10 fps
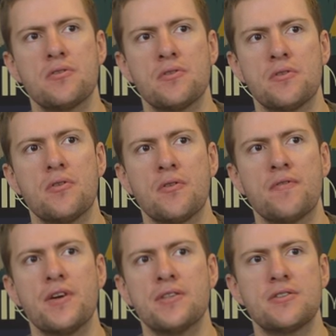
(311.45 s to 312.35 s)
or the, or the
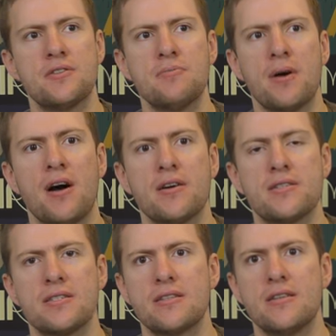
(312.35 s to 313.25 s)
first two parts.
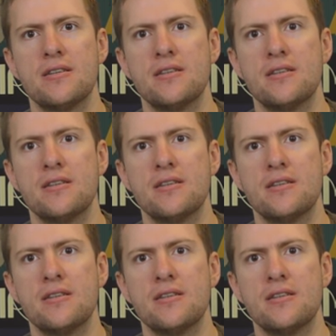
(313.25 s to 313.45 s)
And it's like